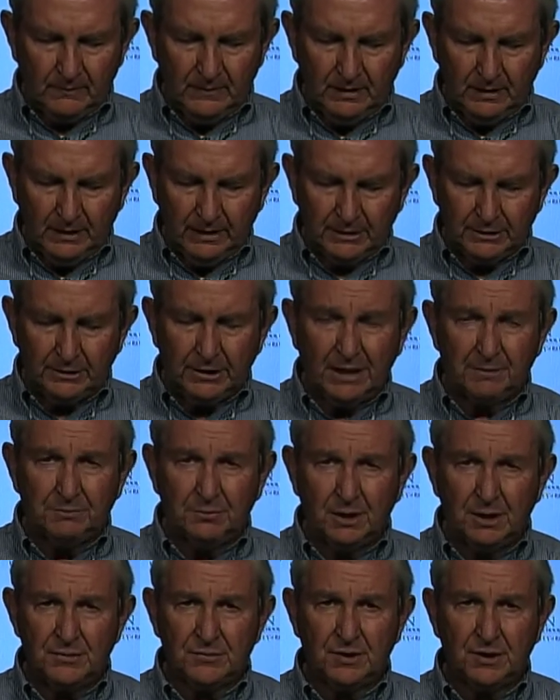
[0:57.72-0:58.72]
And in that
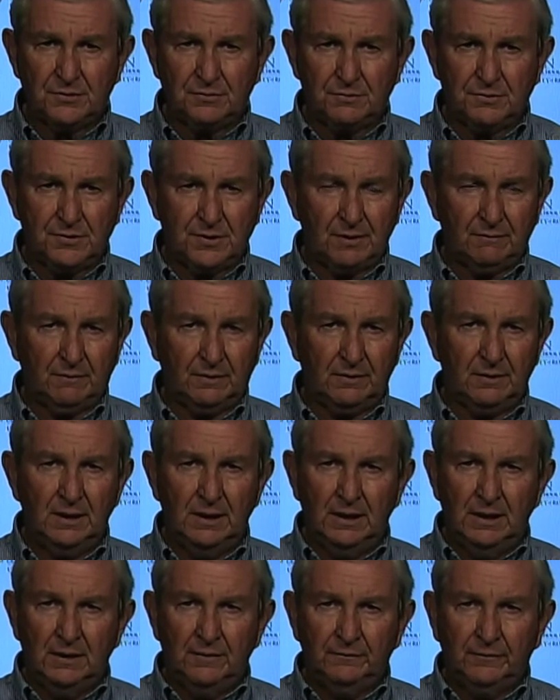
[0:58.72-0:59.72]
process, receiving
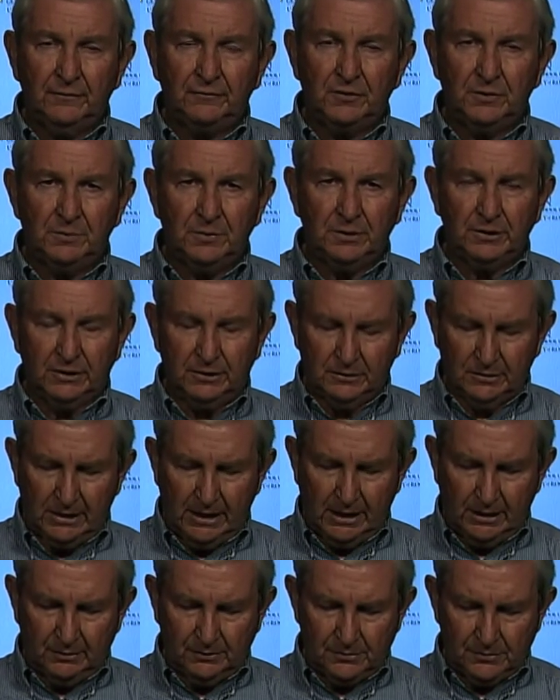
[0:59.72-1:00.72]
$50 billion in
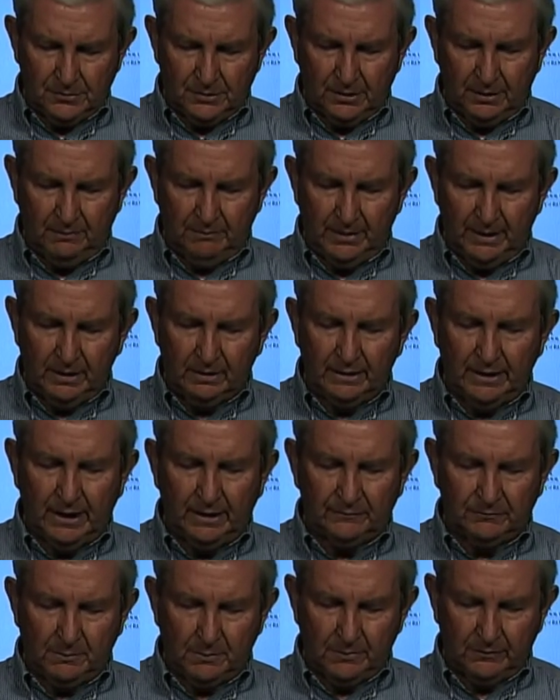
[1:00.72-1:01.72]
a
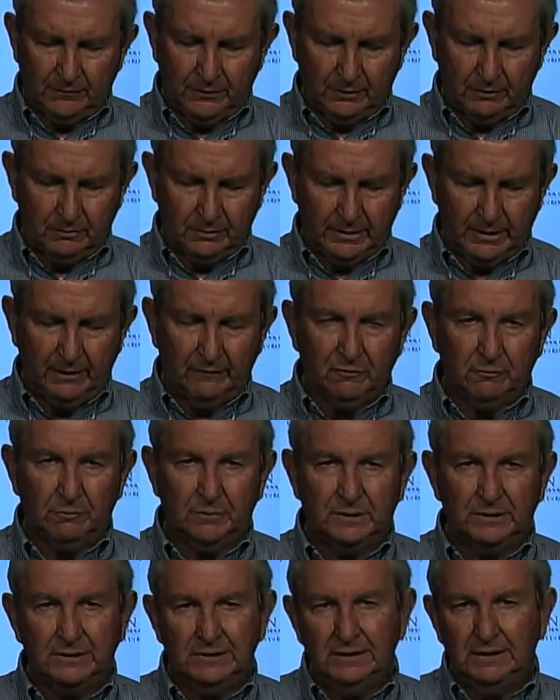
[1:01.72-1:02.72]
bailout from the federal
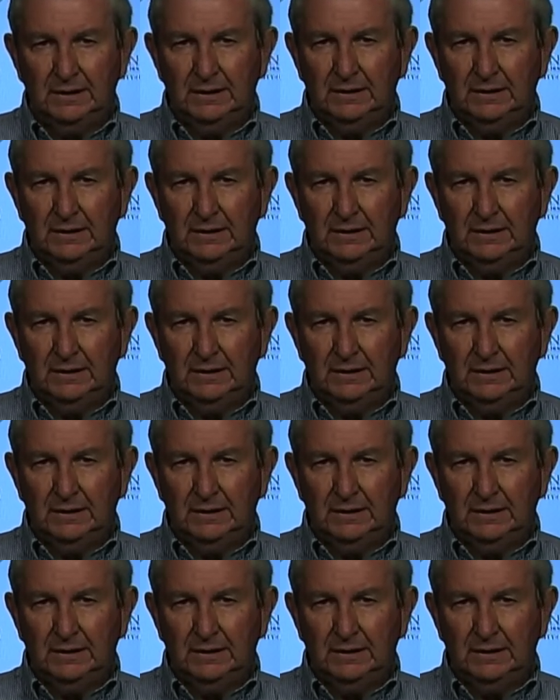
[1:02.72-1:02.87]
government.